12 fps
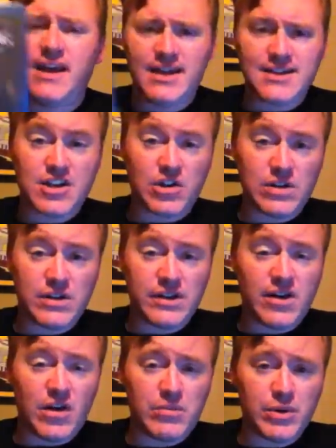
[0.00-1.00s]
and is
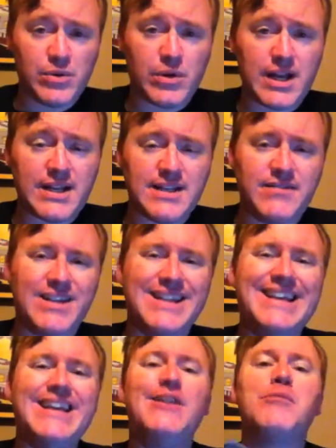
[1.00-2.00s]
currently on Blu Ray and
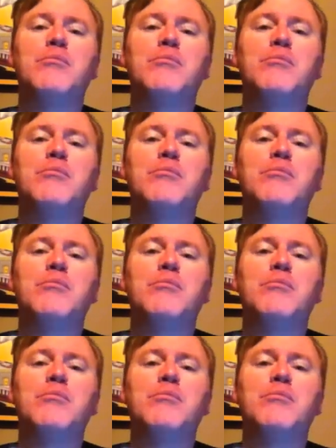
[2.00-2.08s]
DVD.